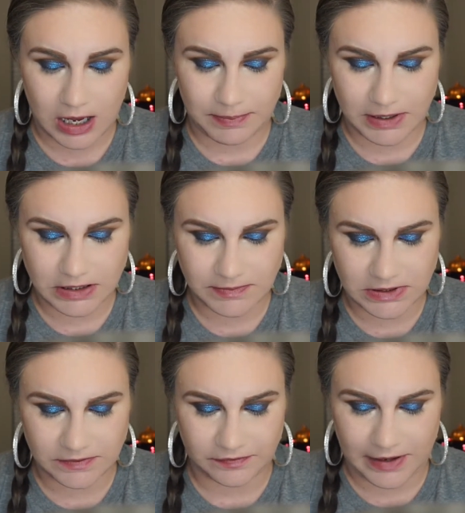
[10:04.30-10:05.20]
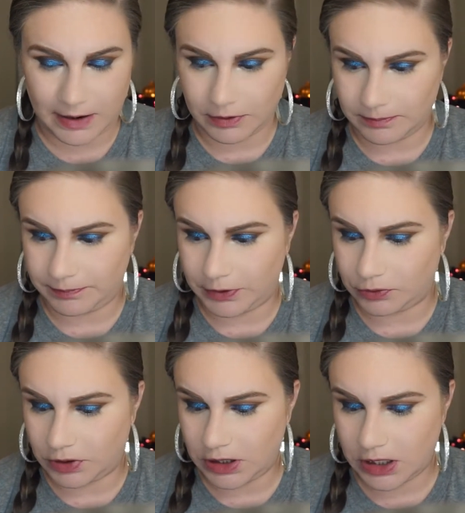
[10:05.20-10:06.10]
I picked up this Flower
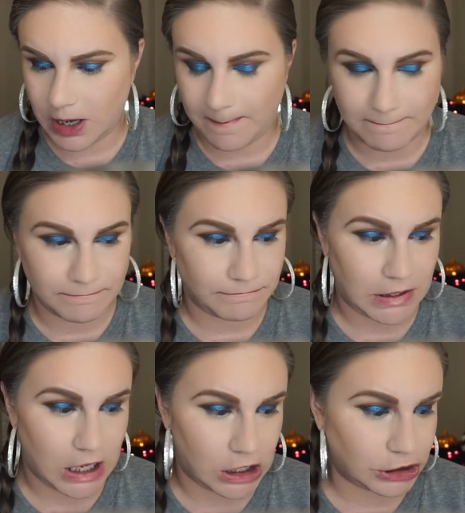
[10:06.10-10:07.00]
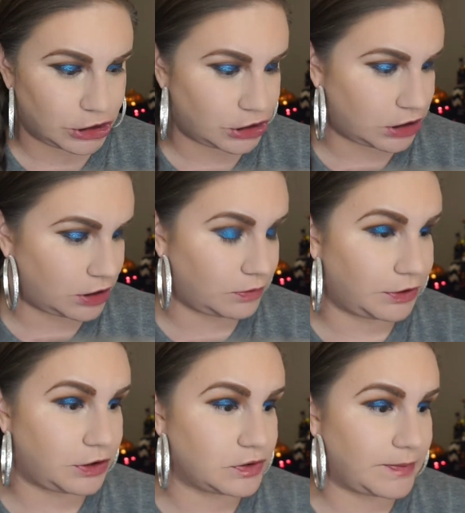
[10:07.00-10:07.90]
Beauty blush. I don't
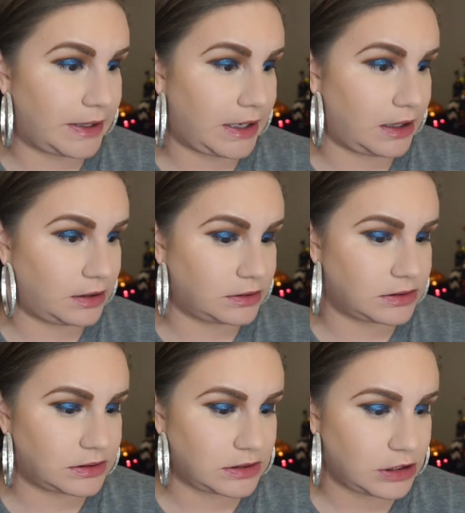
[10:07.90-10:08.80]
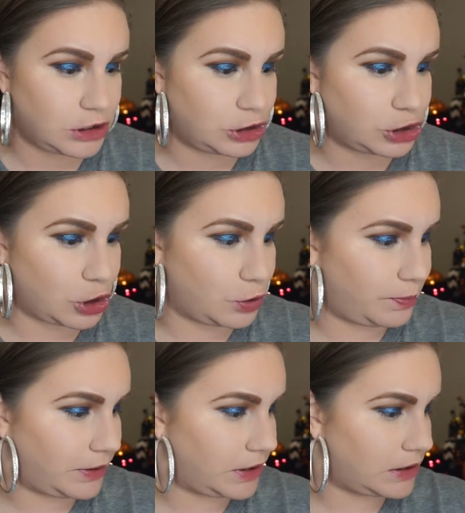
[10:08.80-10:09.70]
want to use my nails to
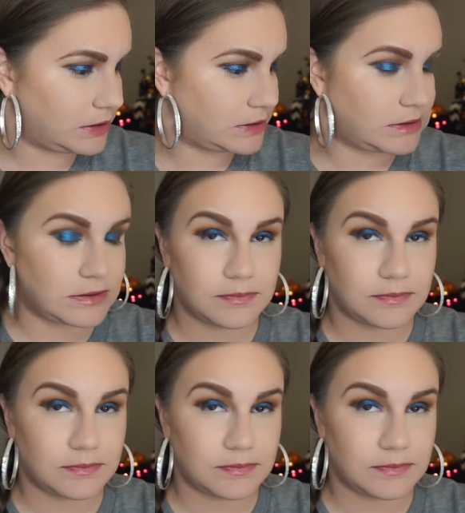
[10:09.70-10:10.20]
open this.